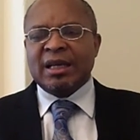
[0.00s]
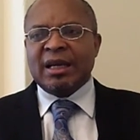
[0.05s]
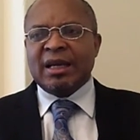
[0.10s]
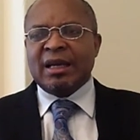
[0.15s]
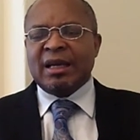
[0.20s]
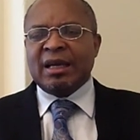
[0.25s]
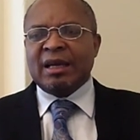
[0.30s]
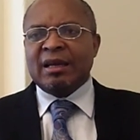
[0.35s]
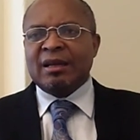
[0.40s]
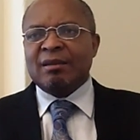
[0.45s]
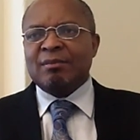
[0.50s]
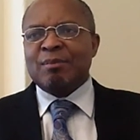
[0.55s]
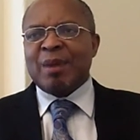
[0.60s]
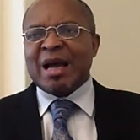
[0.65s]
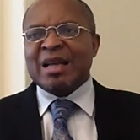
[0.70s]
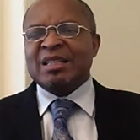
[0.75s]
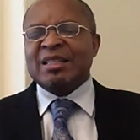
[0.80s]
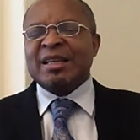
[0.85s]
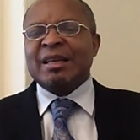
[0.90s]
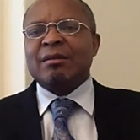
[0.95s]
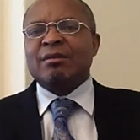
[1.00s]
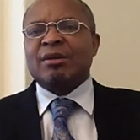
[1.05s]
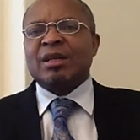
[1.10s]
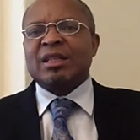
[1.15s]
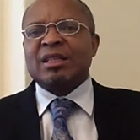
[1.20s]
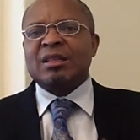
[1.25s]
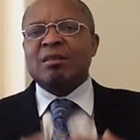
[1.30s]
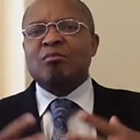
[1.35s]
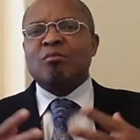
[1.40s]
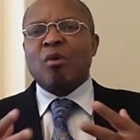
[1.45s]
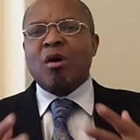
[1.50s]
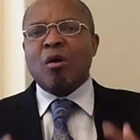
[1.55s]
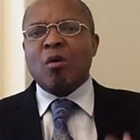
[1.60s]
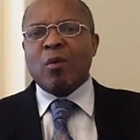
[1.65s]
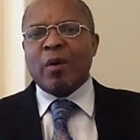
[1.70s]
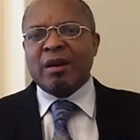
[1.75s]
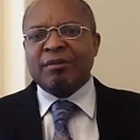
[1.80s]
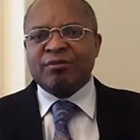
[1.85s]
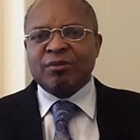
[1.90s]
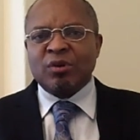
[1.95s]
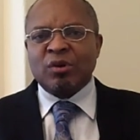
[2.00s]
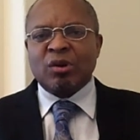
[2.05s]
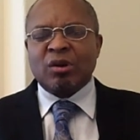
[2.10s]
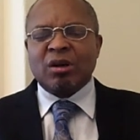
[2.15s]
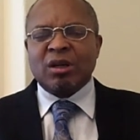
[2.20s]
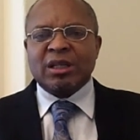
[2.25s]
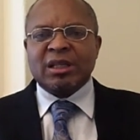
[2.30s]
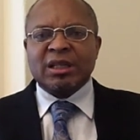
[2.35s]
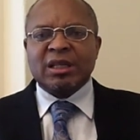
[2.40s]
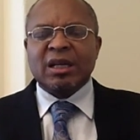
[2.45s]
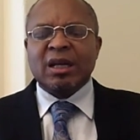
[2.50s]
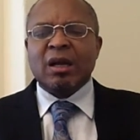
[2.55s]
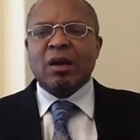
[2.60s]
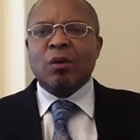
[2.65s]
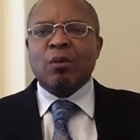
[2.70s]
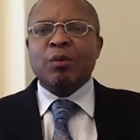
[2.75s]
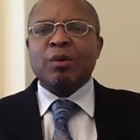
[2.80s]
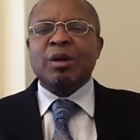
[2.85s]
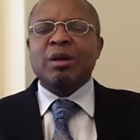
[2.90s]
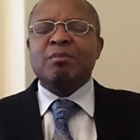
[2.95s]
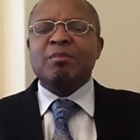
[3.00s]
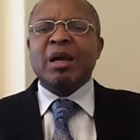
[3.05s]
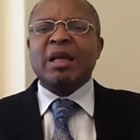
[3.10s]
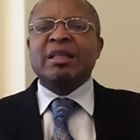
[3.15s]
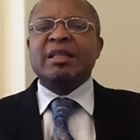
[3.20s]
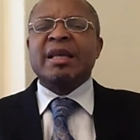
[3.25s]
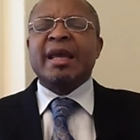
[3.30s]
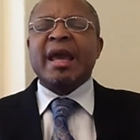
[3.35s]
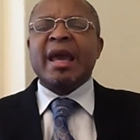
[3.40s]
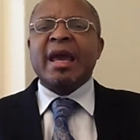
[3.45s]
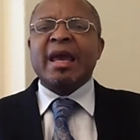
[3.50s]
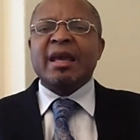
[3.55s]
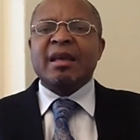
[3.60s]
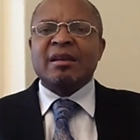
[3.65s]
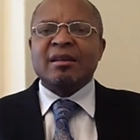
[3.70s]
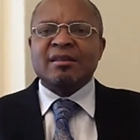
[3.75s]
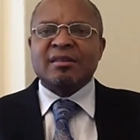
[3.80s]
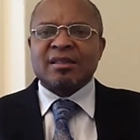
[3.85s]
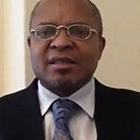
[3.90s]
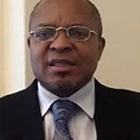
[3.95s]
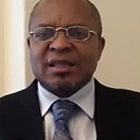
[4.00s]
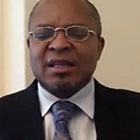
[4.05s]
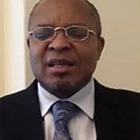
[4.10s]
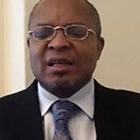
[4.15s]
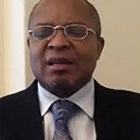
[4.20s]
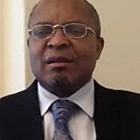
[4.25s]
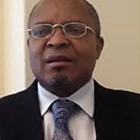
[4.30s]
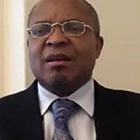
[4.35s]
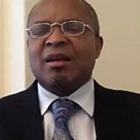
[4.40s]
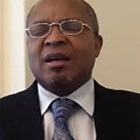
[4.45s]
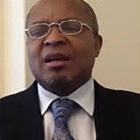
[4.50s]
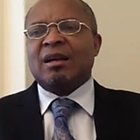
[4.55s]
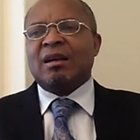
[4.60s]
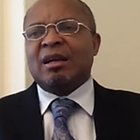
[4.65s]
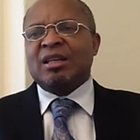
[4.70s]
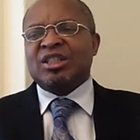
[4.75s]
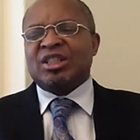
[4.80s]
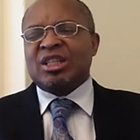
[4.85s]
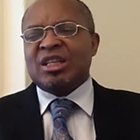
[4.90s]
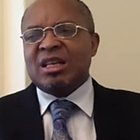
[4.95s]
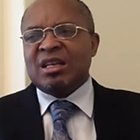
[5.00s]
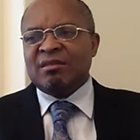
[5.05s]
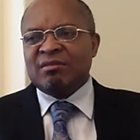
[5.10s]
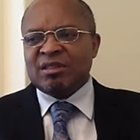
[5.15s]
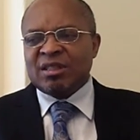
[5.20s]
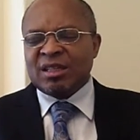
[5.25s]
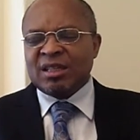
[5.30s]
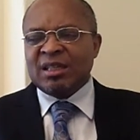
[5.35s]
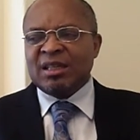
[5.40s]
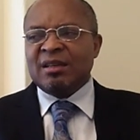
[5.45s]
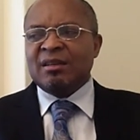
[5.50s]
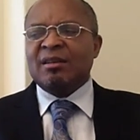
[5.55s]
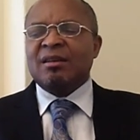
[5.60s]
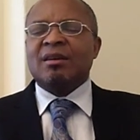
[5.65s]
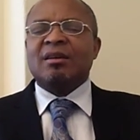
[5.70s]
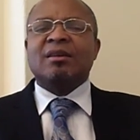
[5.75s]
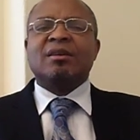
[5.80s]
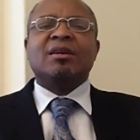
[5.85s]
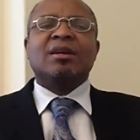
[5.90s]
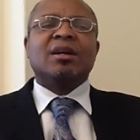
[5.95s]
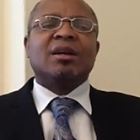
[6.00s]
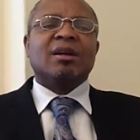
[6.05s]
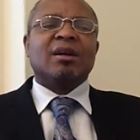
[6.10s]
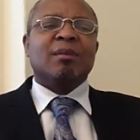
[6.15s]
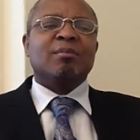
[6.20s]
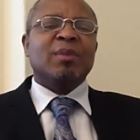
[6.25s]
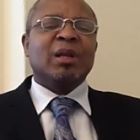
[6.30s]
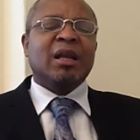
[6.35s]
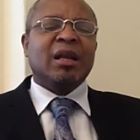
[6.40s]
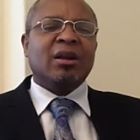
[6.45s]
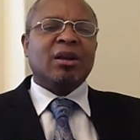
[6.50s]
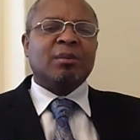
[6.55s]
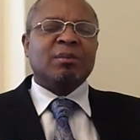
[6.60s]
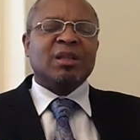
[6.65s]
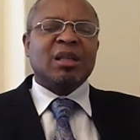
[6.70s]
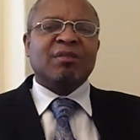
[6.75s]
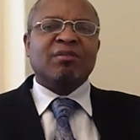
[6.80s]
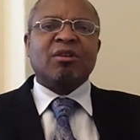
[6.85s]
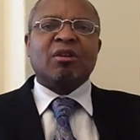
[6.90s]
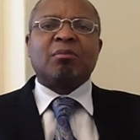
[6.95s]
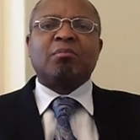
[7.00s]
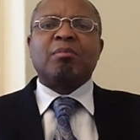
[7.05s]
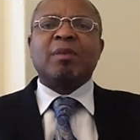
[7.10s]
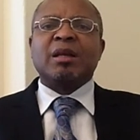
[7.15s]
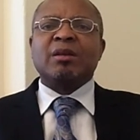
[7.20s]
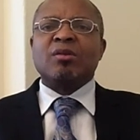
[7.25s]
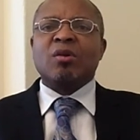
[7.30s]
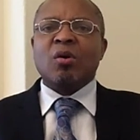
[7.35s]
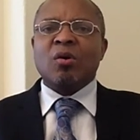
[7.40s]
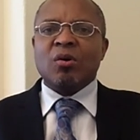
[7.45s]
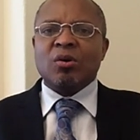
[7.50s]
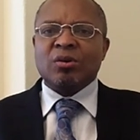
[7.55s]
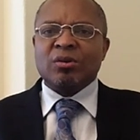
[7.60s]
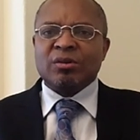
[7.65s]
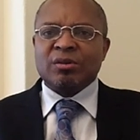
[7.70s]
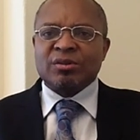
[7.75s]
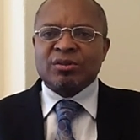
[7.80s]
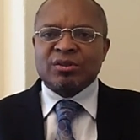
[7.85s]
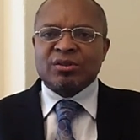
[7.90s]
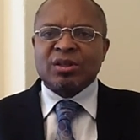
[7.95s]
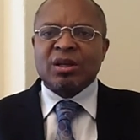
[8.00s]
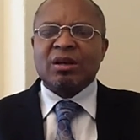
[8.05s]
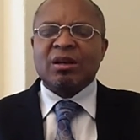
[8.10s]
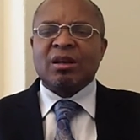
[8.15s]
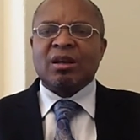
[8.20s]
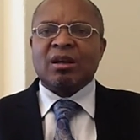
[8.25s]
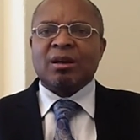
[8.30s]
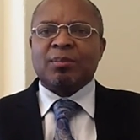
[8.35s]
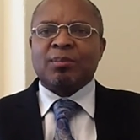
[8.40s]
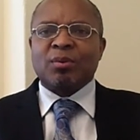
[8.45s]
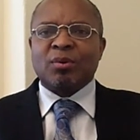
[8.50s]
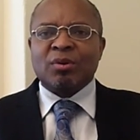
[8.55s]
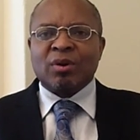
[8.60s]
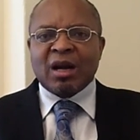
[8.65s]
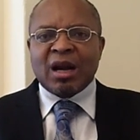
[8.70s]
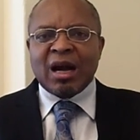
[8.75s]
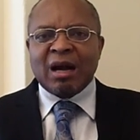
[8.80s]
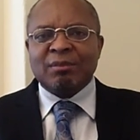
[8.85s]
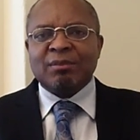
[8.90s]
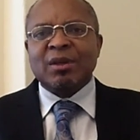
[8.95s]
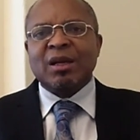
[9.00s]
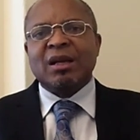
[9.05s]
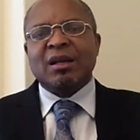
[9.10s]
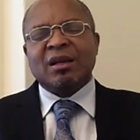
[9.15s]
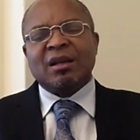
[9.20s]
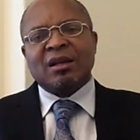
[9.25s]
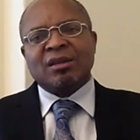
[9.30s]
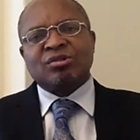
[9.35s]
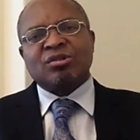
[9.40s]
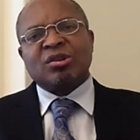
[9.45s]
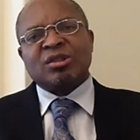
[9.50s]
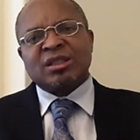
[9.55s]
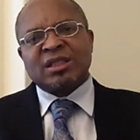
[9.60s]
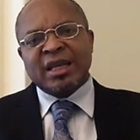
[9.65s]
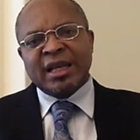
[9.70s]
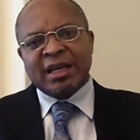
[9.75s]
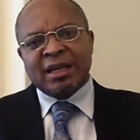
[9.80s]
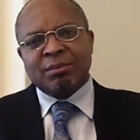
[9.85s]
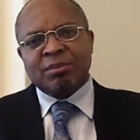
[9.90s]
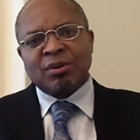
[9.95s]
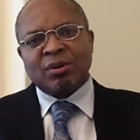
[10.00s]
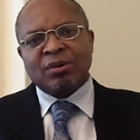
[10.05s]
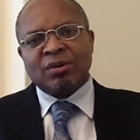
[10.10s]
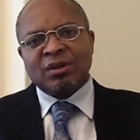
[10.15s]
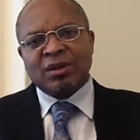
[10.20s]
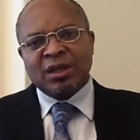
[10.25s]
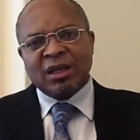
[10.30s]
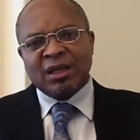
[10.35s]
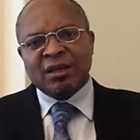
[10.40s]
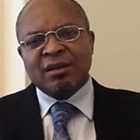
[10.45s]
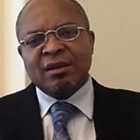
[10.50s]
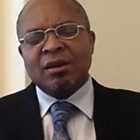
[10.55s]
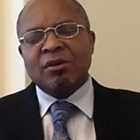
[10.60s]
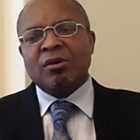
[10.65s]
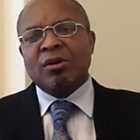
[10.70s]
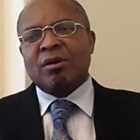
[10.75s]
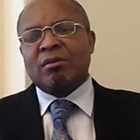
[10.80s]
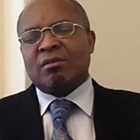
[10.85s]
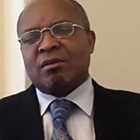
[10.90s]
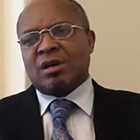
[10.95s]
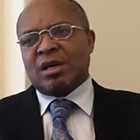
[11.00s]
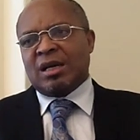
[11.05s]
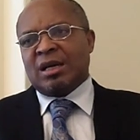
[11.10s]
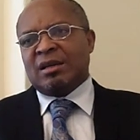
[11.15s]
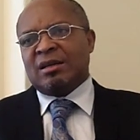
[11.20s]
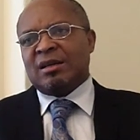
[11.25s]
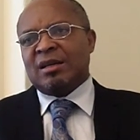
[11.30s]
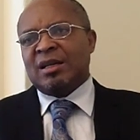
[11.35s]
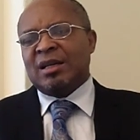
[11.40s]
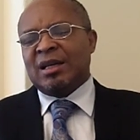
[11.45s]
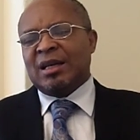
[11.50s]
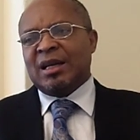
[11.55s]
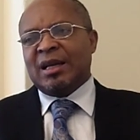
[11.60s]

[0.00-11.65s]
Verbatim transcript: And, and by generating more wealth locally, we will make gains uh, achieved in the Millennium Development Goals uh, program uh, sustainable in the long run.